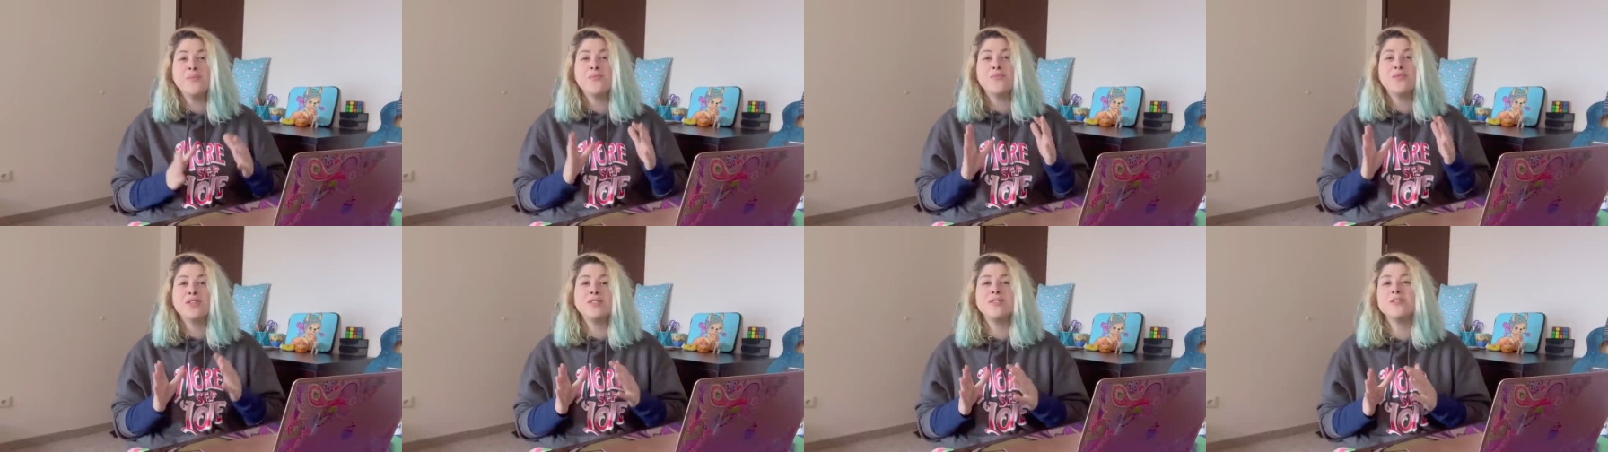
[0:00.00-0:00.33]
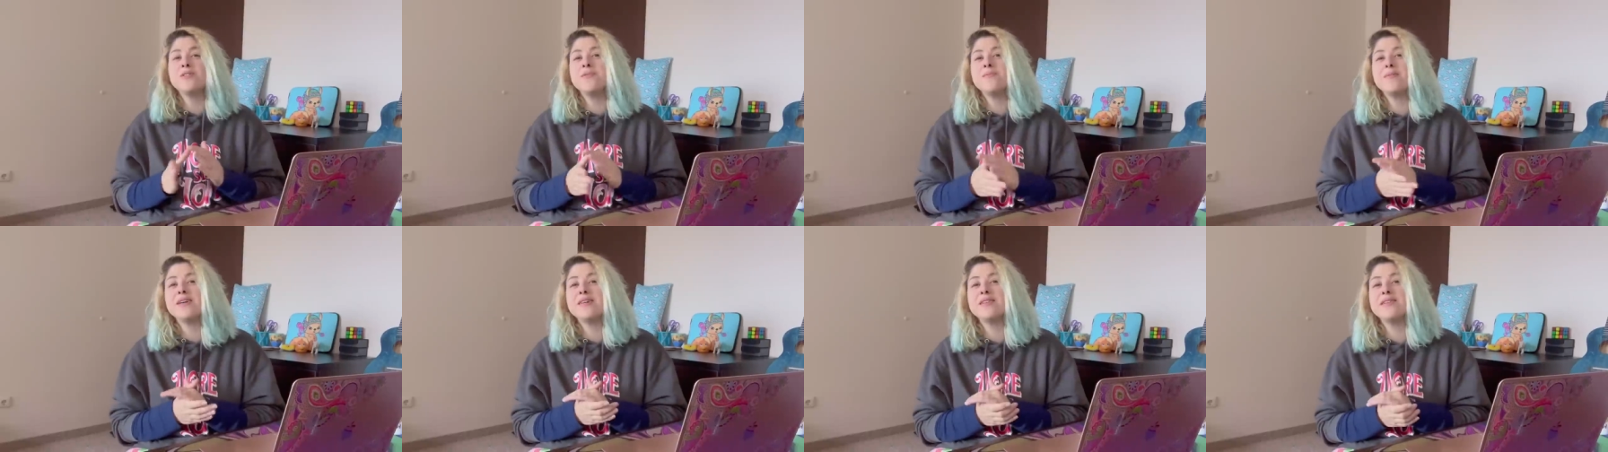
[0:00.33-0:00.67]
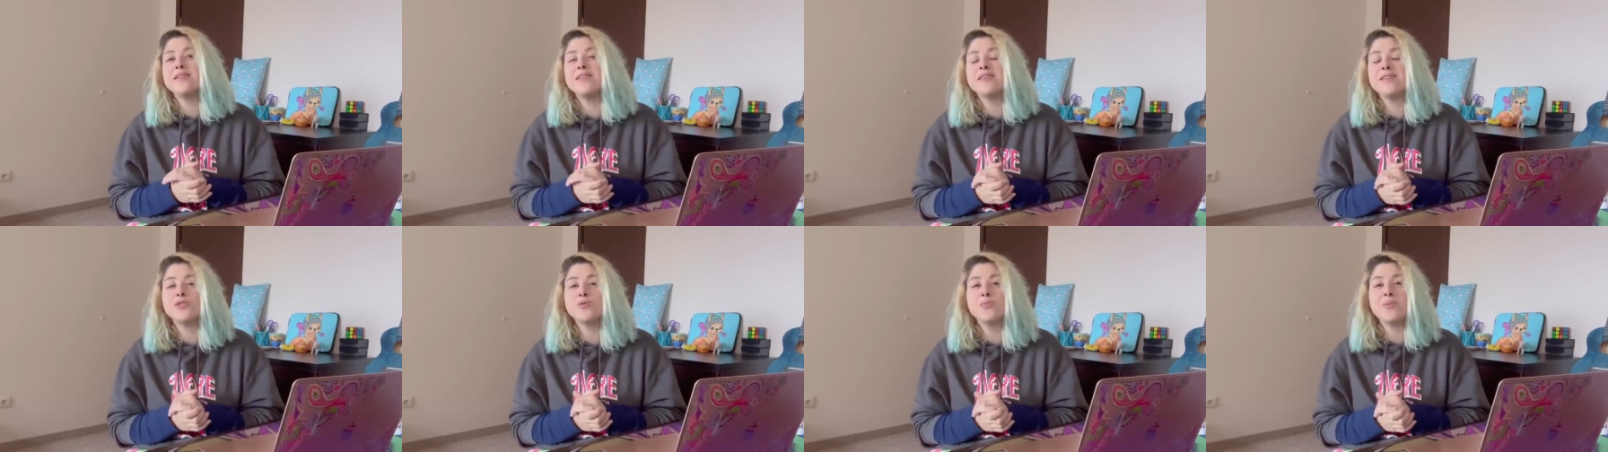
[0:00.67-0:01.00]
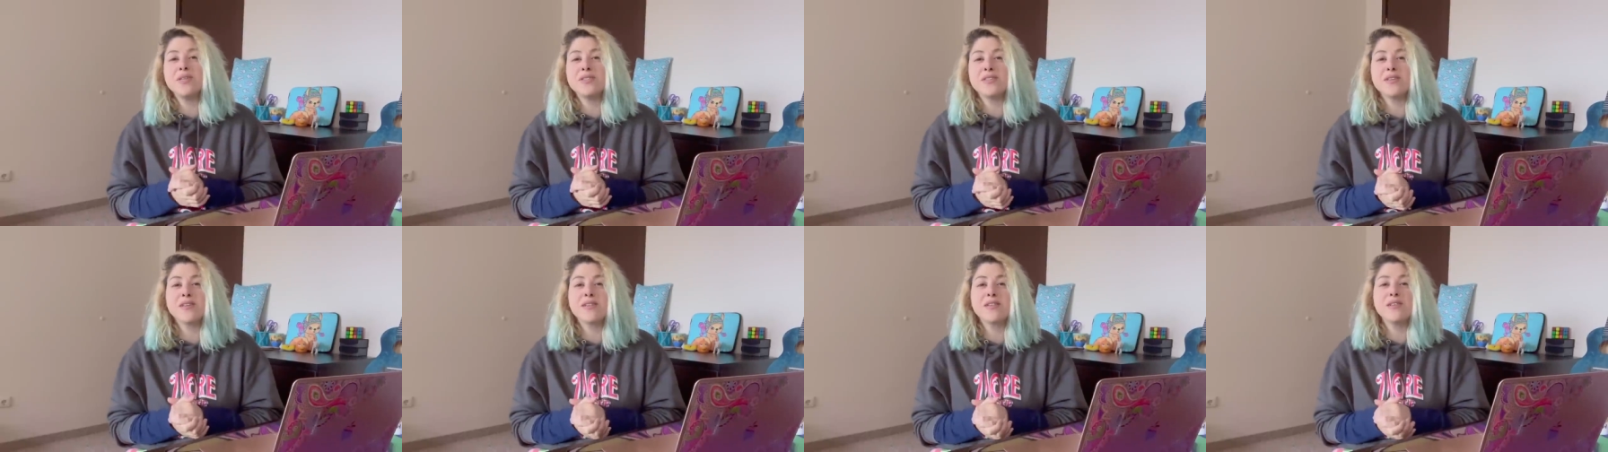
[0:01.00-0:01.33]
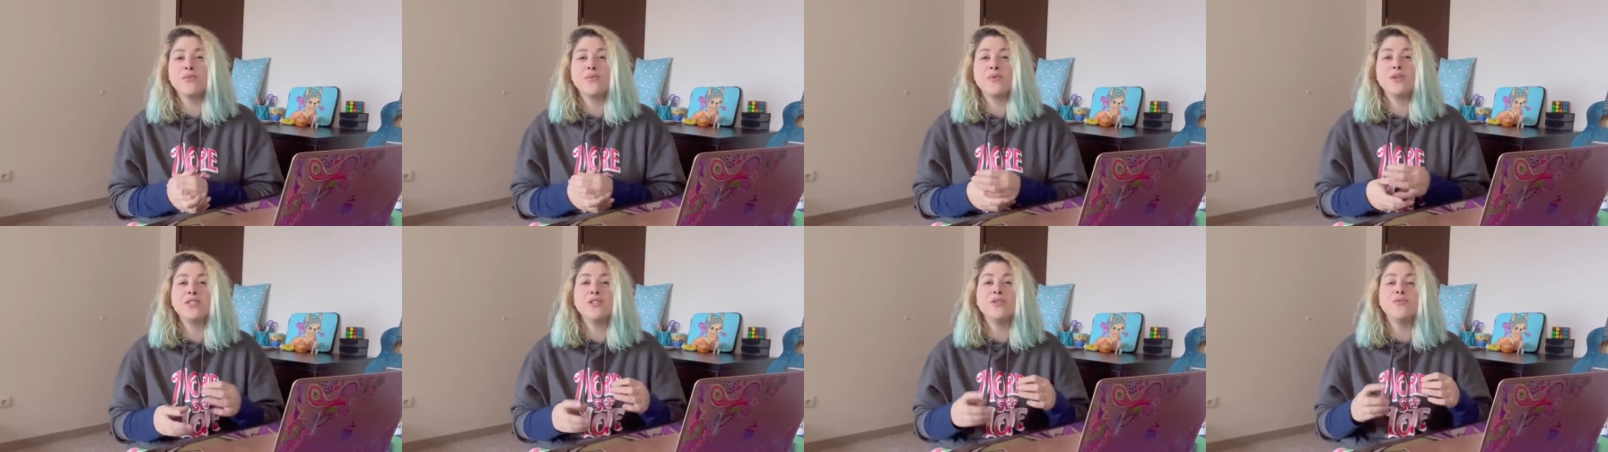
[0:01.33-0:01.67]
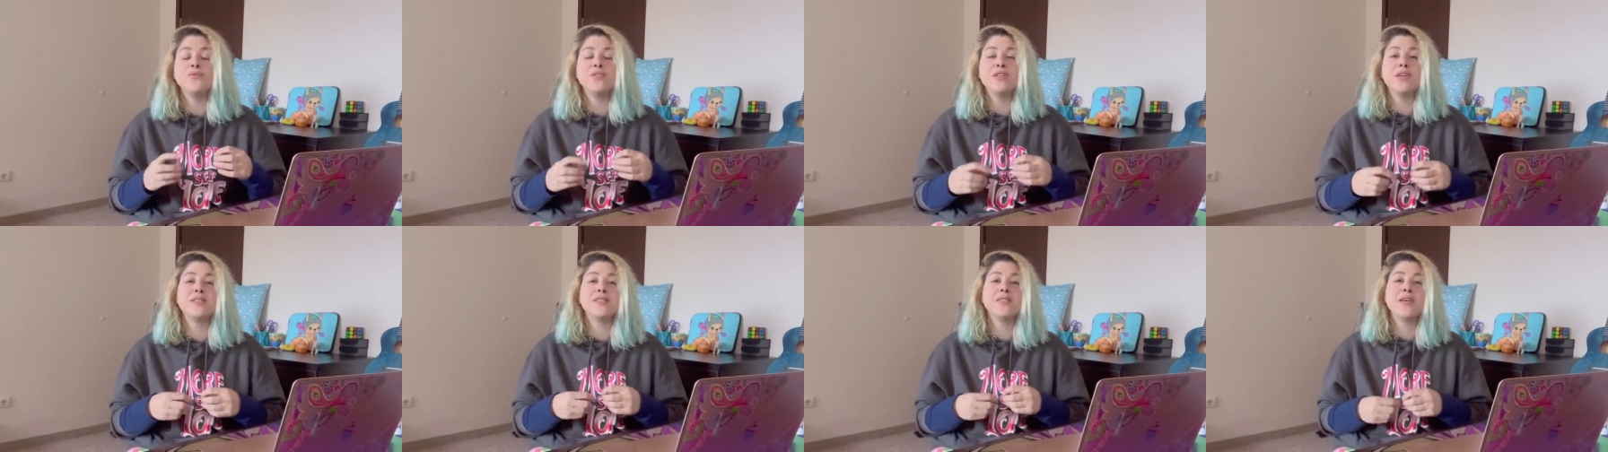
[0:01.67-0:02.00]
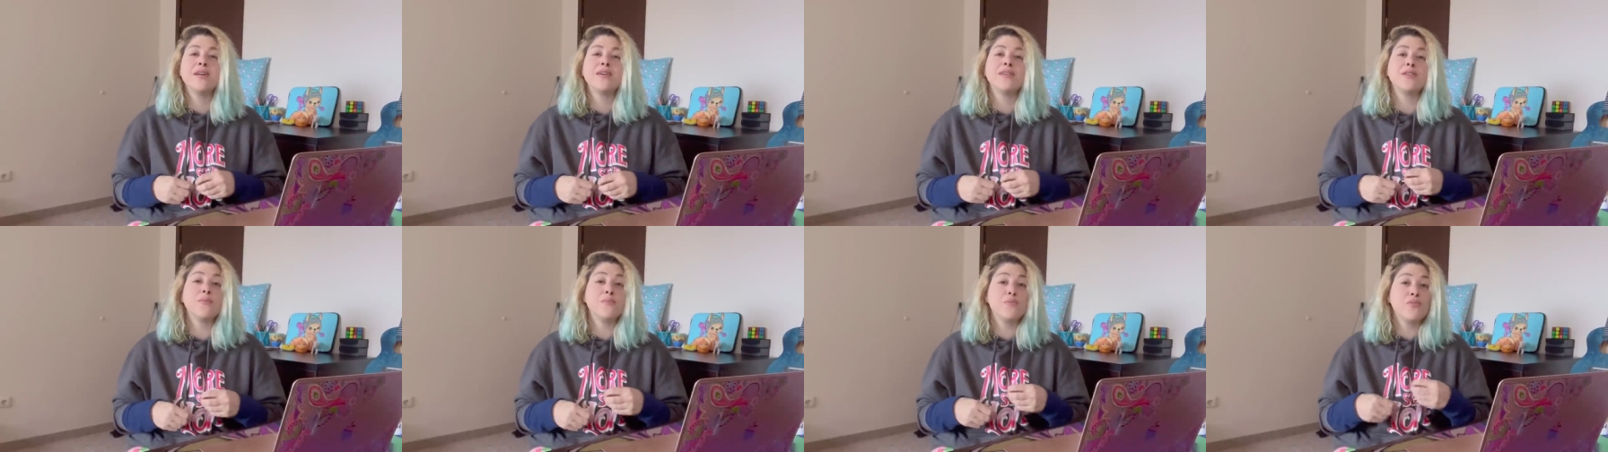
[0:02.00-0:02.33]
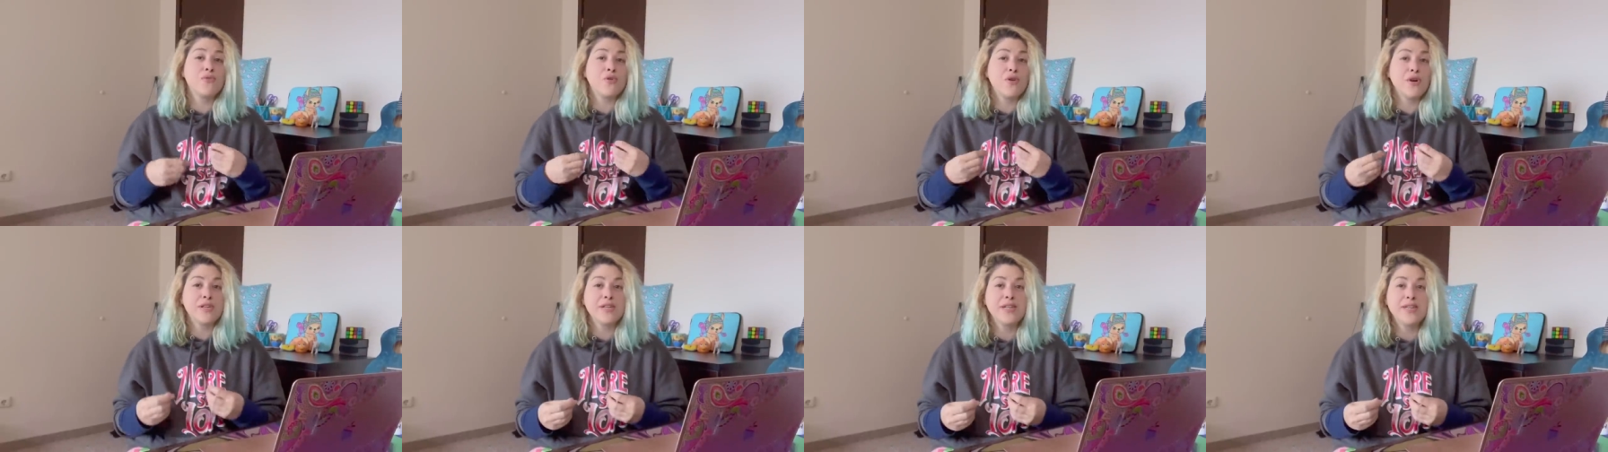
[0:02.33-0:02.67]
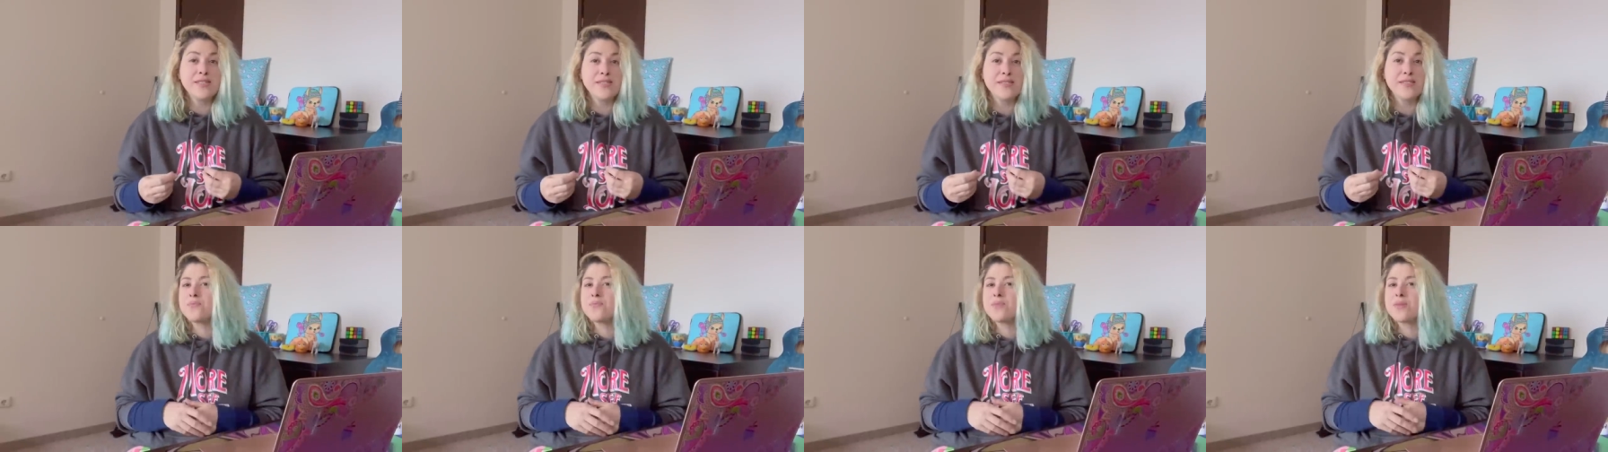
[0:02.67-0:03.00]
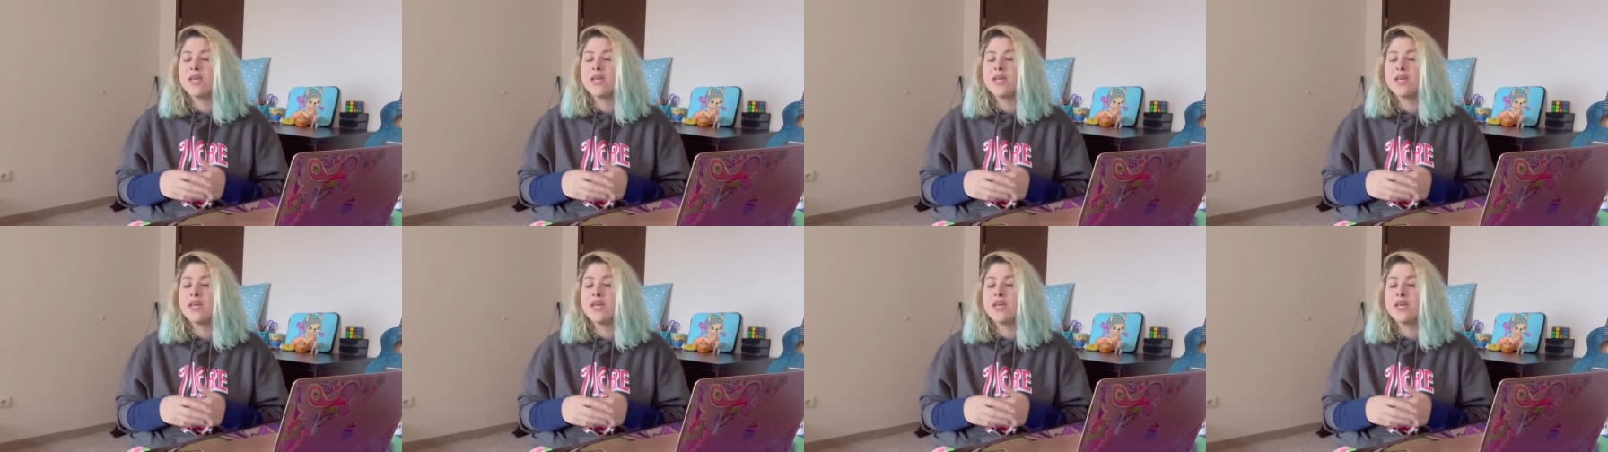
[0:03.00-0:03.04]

Print-on-demand is basically when you design a product